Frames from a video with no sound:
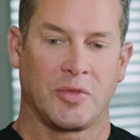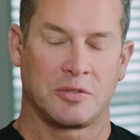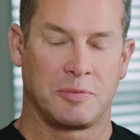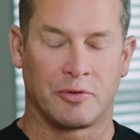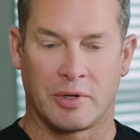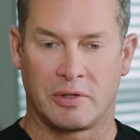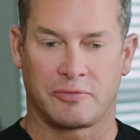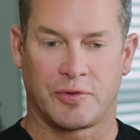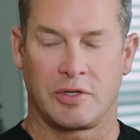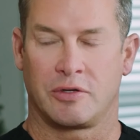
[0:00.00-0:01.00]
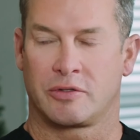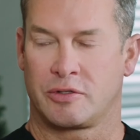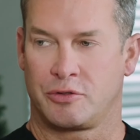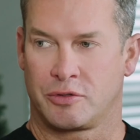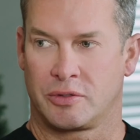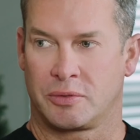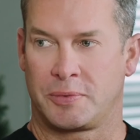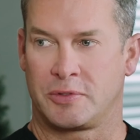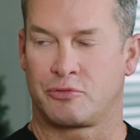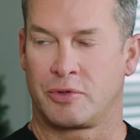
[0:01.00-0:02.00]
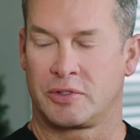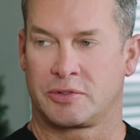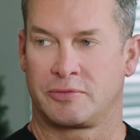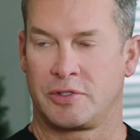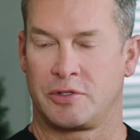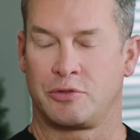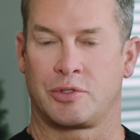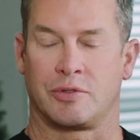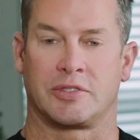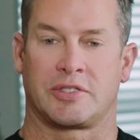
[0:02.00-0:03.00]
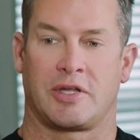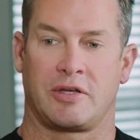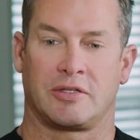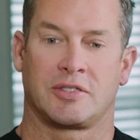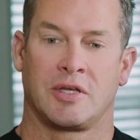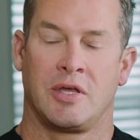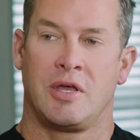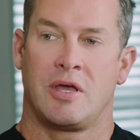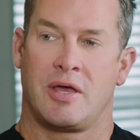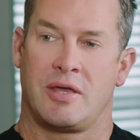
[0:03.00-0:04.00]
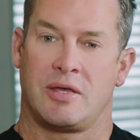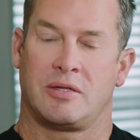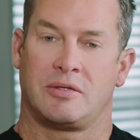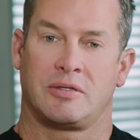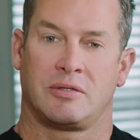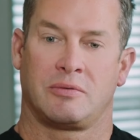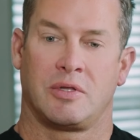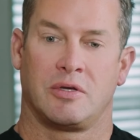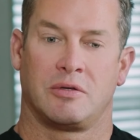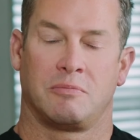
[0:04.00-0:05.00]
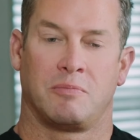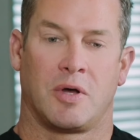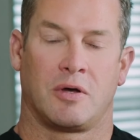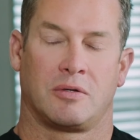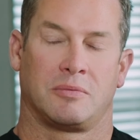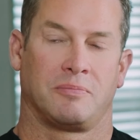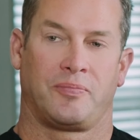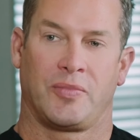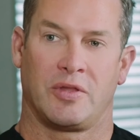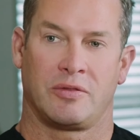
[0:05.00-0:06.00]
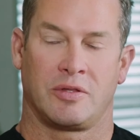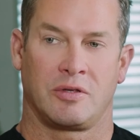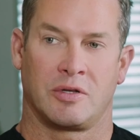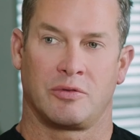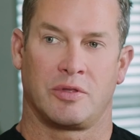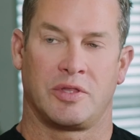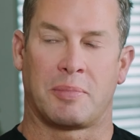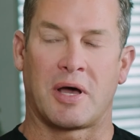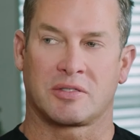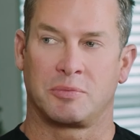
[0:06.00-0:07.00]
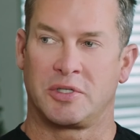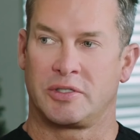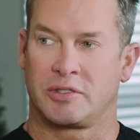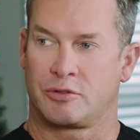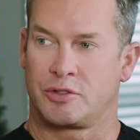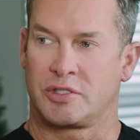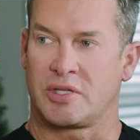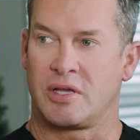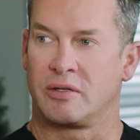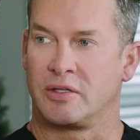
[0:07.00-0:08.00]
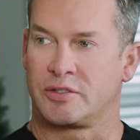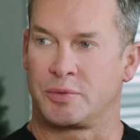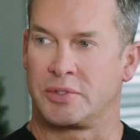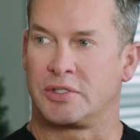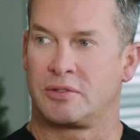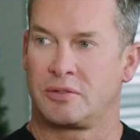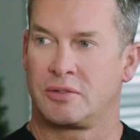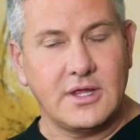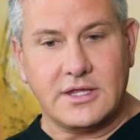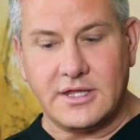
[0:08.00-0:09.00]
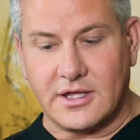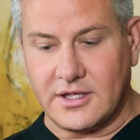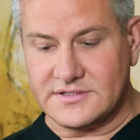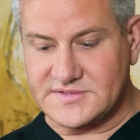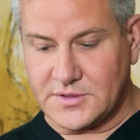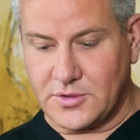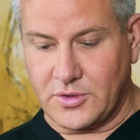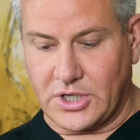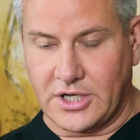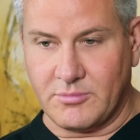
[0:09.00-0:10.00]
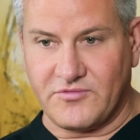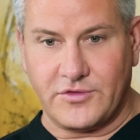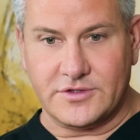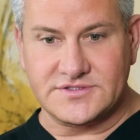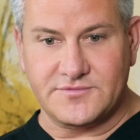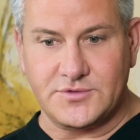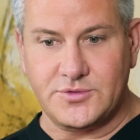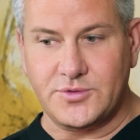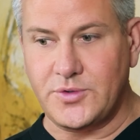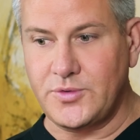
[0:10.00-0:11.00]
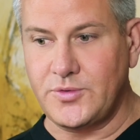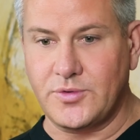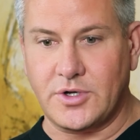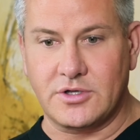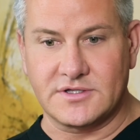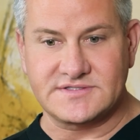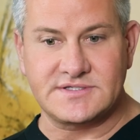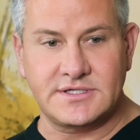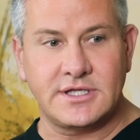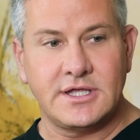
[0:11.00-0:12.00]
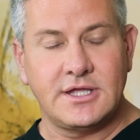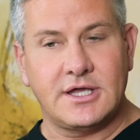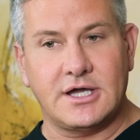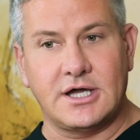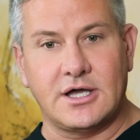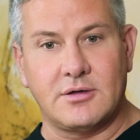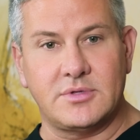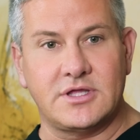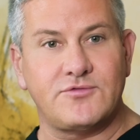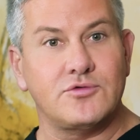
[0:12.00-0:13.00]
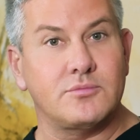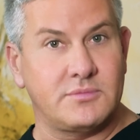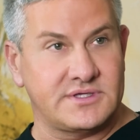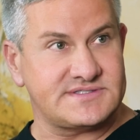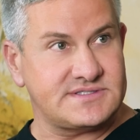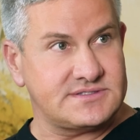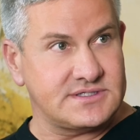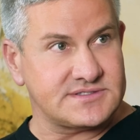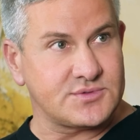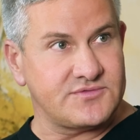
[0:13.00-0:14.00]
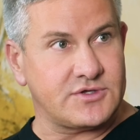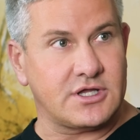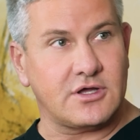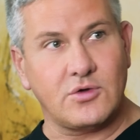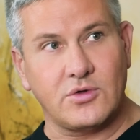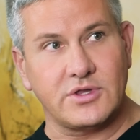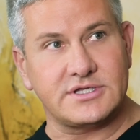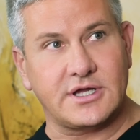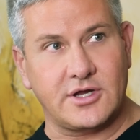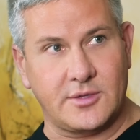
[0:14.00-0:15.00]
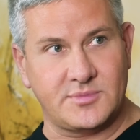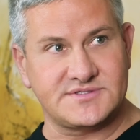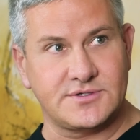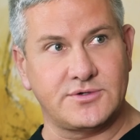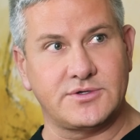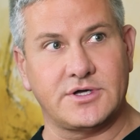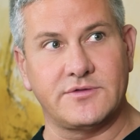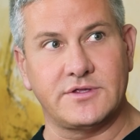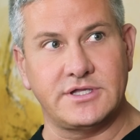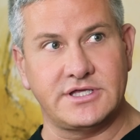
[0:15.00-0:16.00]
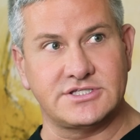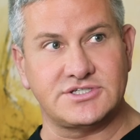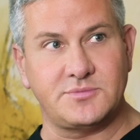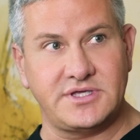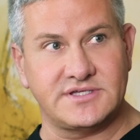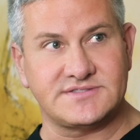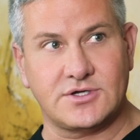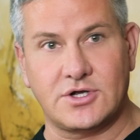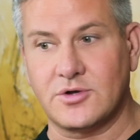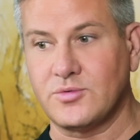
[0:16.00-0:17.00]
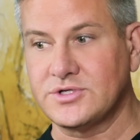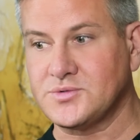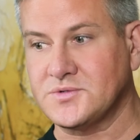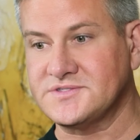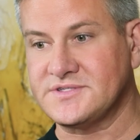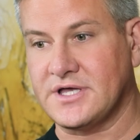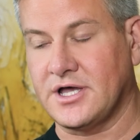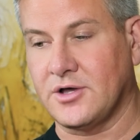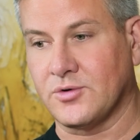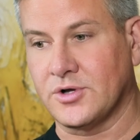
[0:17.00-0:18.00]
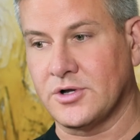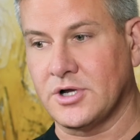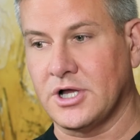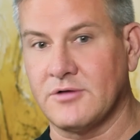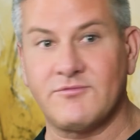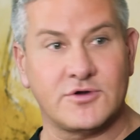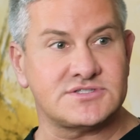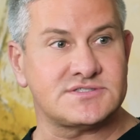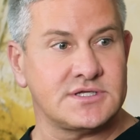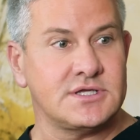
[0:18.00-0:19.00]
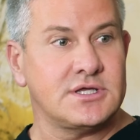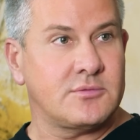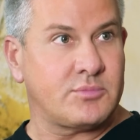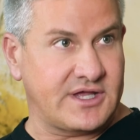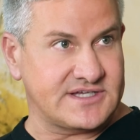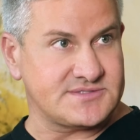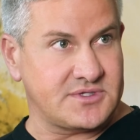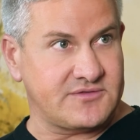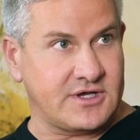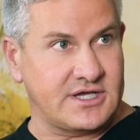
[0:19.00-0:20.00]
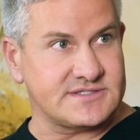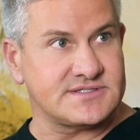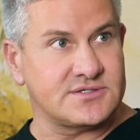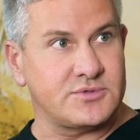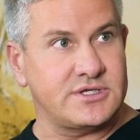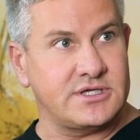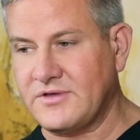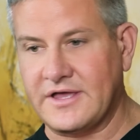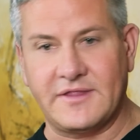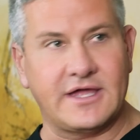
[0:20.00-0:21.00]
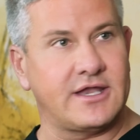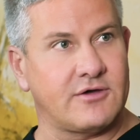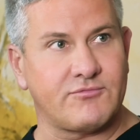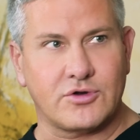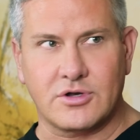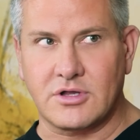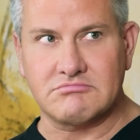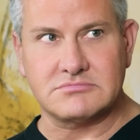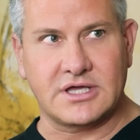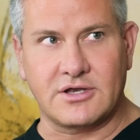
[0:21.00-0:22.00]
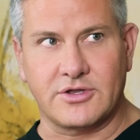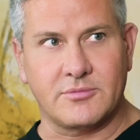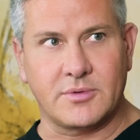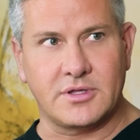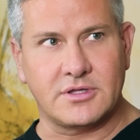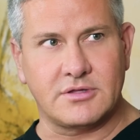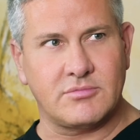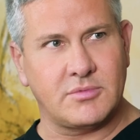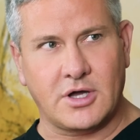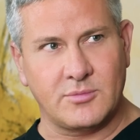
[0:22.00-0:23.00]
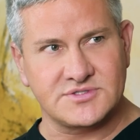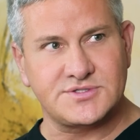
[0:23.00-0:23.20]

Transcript: has been around for years in Europe. It's relatively new to the States, and the possibilities are just endless with it. Yeah, and so for those of you who are listening, if you missed this, we've done a whole entire episode on the Neogen PSR, which was our first plasma device, and we had that now for, almost